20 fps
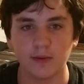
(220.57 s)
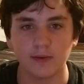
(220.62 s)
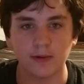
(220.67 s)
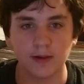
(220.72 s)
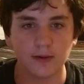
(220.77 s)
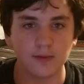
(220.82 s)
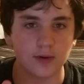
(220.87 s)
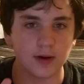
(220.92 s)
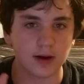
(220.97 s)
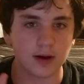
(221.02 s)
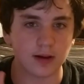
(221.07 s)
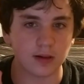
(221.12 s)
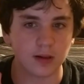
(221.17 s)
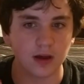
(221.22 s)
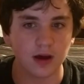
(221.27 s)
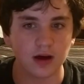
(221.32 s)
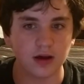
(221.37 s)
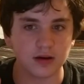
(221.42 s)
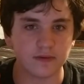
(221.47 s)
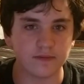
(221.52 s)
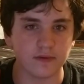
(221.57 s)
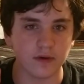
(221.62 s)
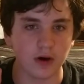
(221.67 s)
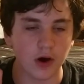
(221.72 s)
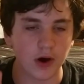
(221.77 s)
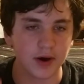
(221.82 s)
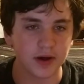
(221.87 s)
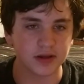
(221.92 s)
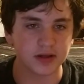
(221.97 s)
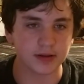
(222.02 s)
I really want a lot of
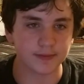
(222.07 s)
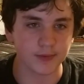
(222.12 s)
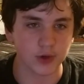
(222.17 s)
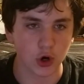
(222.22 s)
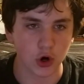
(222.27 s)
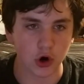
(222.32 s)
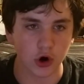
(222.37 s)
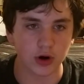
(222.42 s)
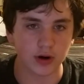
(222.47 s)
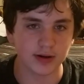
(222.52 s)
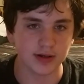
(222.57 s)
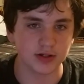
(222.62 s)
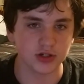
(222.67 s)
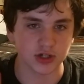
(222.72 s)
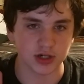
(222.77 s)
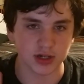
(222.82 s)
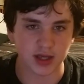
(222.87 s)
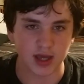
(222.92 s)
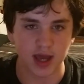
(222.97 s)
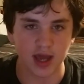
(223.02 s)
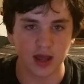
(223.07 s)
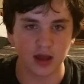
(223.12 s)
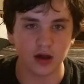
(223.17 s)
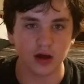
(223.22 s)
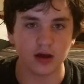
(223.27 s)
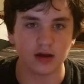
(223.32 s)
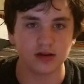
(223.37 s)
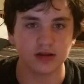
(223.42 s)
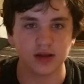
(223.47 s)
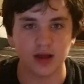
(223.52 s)
awesome carnage and
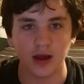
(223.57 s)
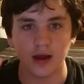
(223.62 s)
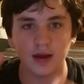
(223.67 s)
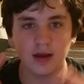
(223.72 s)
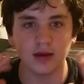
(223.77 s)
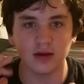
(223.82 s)
chaos.